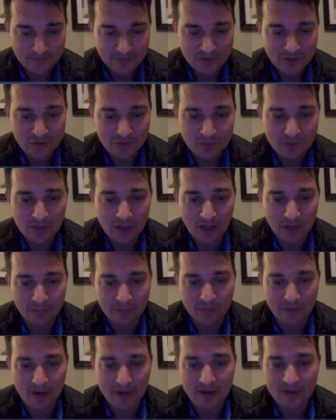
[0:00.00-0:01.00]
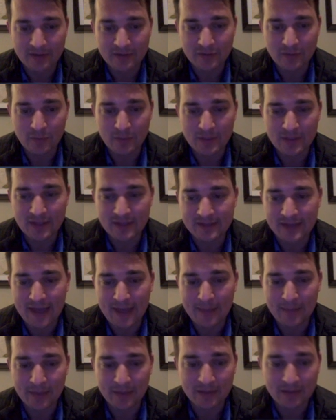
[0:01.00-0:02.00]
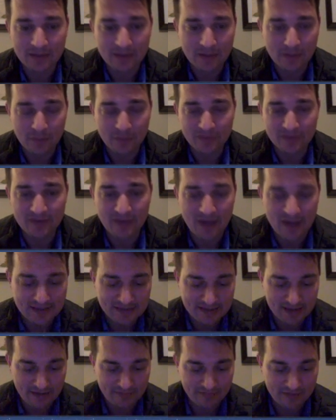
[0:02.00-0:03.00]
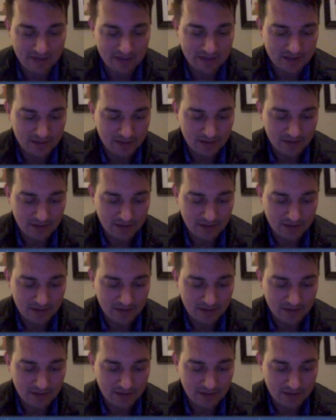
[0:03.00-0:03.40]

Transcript: too long prior to when this happened, and there was a definite